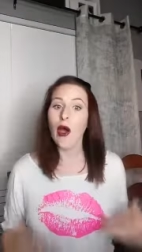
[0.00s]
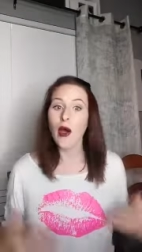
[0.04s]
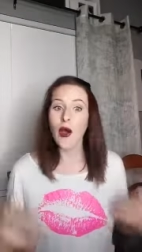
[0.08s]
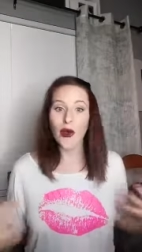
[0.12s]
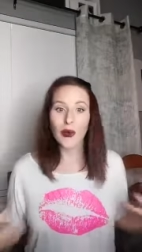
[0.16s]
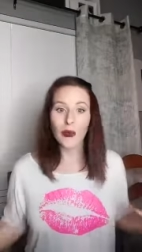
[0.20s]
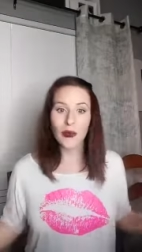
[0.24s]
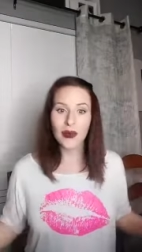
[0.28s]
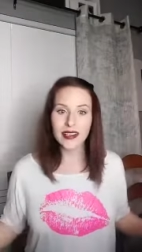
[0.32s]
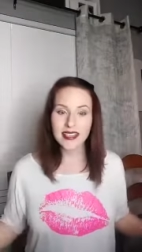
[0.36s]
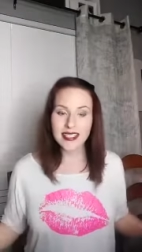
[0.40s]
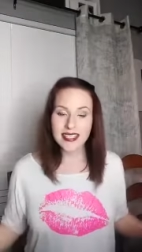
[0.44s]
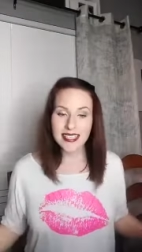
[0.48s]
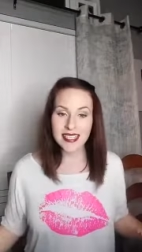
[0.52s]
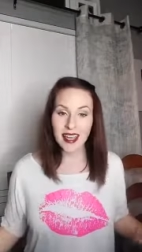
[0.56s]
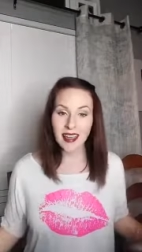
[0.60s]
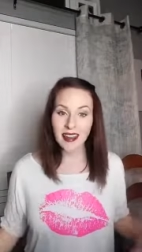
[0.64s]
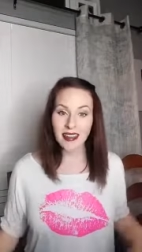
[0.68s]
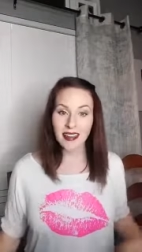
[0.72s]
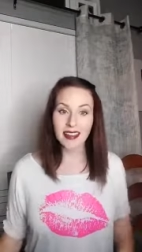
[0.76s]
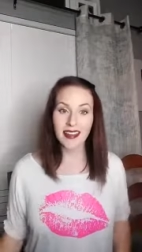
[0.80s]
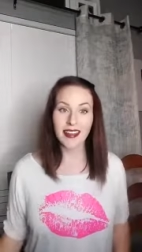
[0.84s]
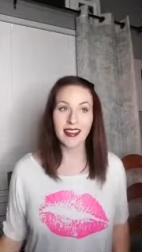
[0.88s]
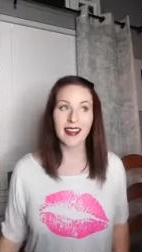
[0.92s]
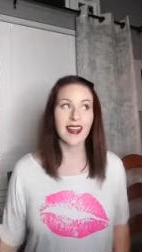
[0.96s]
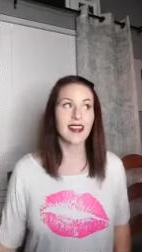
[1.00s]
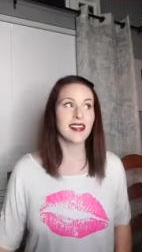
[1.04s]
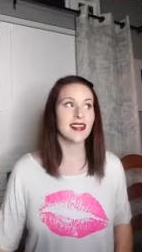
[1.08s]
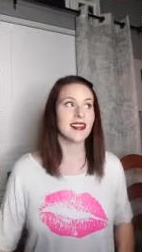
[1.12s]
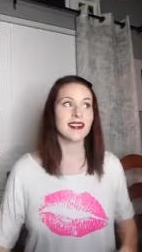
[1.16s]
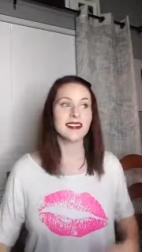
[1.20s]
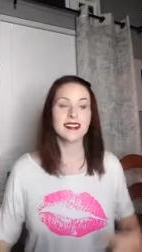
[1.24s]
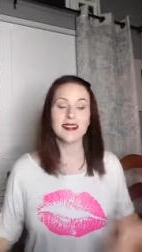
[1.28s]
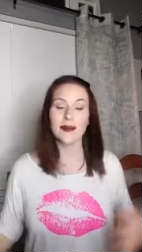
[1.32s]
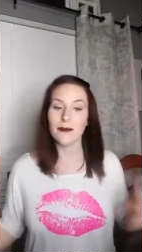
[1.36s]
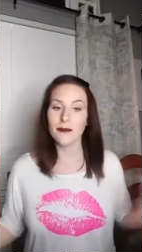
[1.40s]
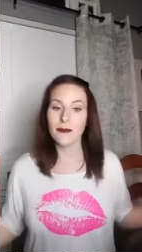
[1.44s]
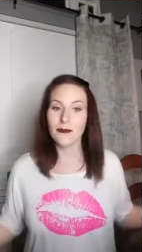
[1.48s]
we're selling this
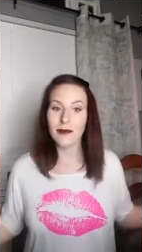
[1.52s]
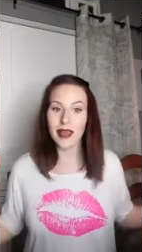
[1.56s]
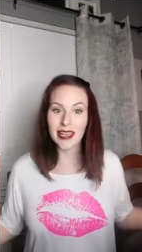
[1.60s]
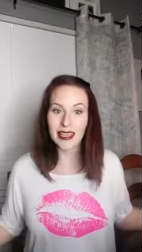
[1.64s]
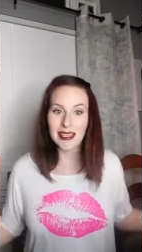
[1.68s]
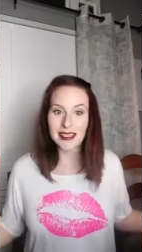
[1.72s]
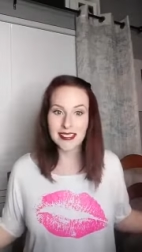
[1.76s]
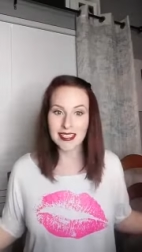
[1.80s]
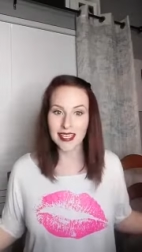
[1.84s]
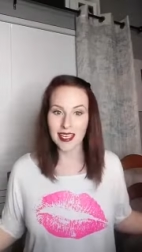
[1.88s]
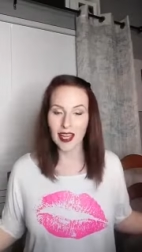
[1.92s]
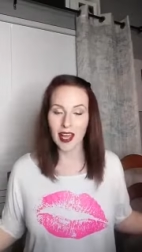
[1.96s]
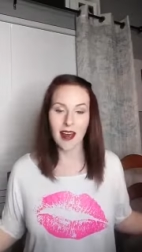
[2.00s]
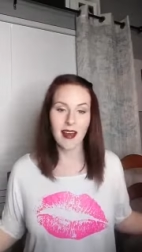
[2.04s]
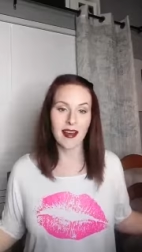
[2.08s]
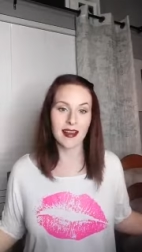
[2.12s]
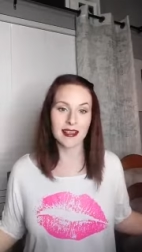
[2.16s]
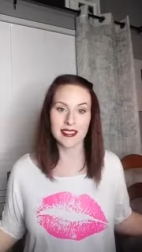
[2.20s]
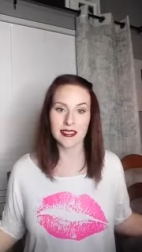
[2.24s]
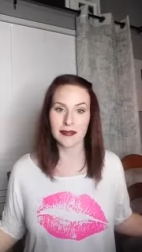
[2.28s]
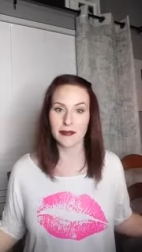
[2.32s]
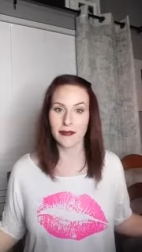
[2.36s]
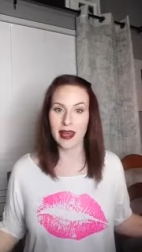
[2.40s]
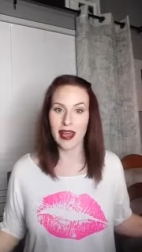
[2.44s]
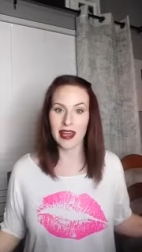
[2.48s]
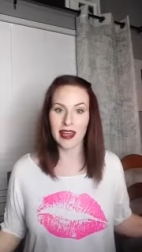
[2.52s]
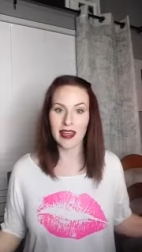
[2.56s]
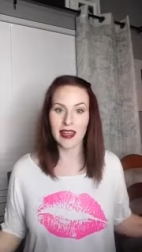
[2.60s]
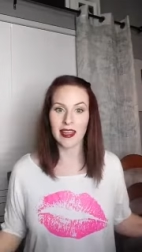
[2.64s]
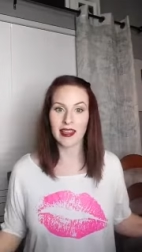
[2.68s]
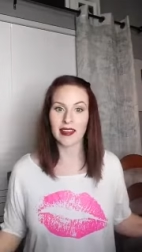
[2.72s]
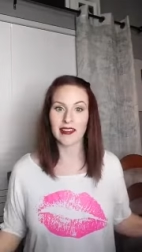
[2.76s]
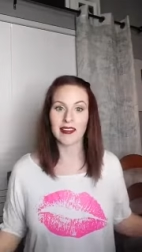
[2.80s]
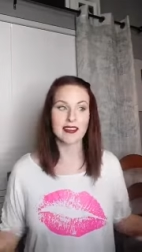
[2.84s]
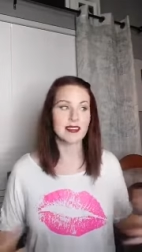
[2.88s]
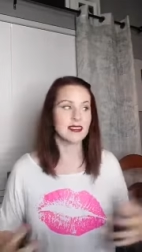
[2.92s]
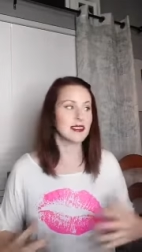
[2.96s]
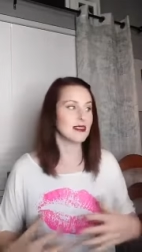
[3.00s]
amazing cosmetic,
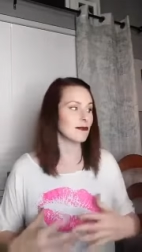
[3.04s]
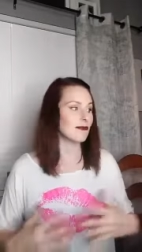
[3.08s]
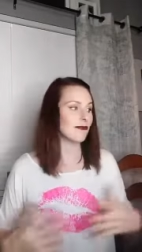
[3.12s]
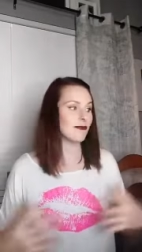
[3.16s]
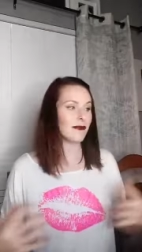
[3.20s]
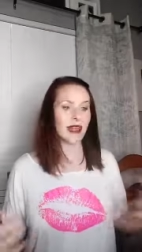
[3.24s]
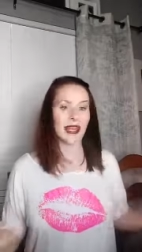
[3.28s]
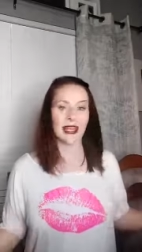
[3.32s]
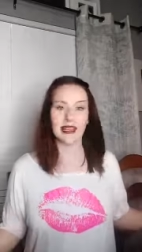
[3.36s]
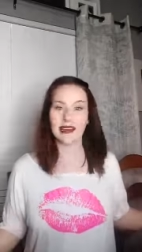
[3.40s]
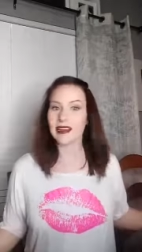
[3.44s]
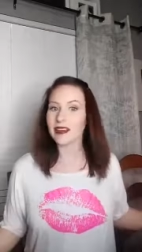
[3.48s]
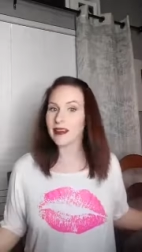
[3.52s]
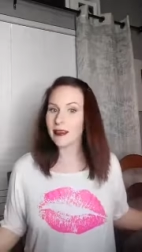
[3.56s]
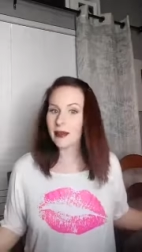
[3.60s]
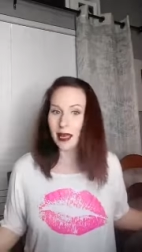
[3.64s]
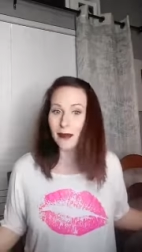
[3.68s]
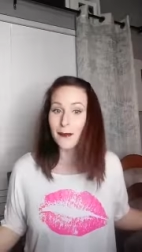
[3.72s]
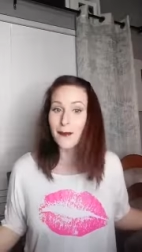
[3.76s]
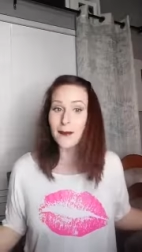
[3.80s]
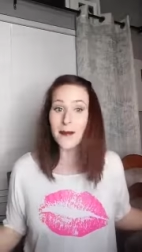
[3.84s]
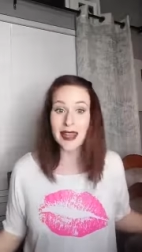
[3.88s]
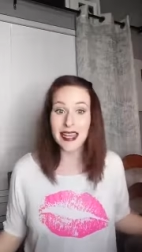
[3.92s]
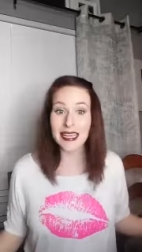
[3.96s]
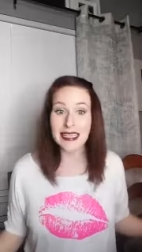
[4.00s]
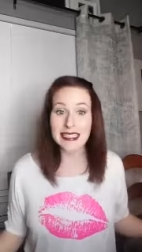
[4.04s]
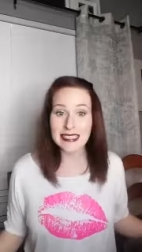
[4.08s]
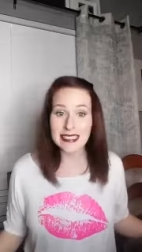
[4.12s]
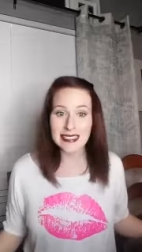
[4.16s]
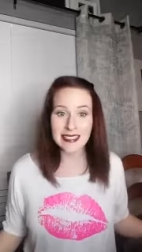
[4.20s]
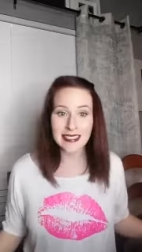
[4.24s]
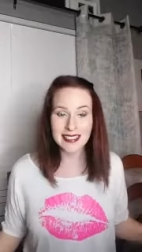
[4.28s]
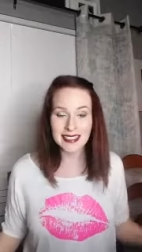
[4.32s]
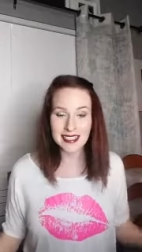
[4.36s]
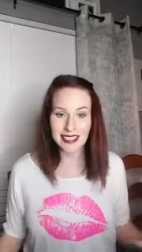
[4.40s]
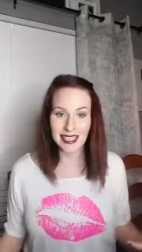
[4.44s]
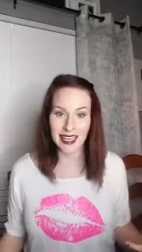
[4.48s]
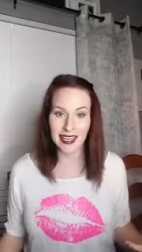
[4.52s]
this amazing
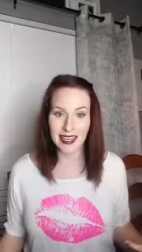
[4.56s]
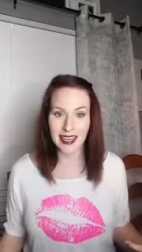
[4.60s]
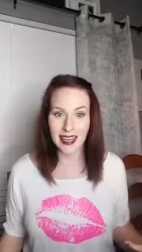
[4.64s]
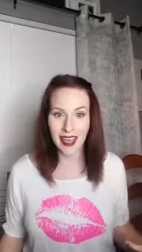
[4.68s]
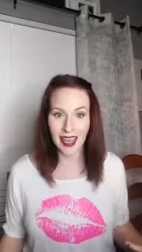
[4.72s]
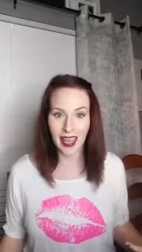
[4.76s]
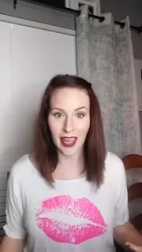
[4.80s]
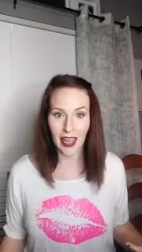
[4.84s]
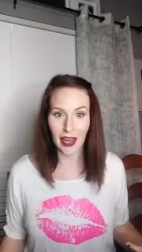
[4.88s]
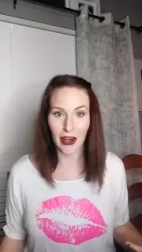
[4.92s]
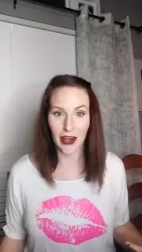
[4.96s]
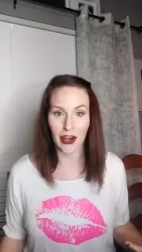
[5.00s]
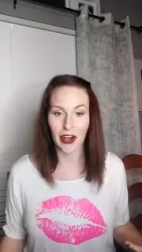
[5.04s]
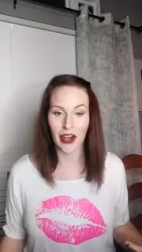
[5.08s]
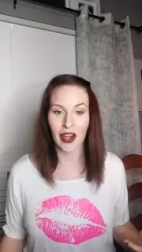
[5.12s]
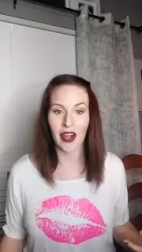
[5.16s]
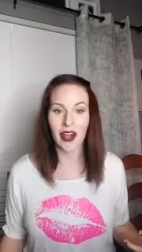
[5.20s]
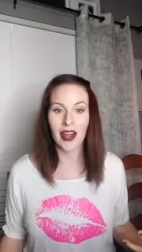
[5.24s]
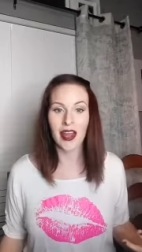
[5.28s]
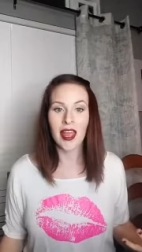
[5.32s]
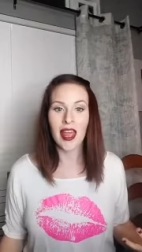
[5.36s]
skincare.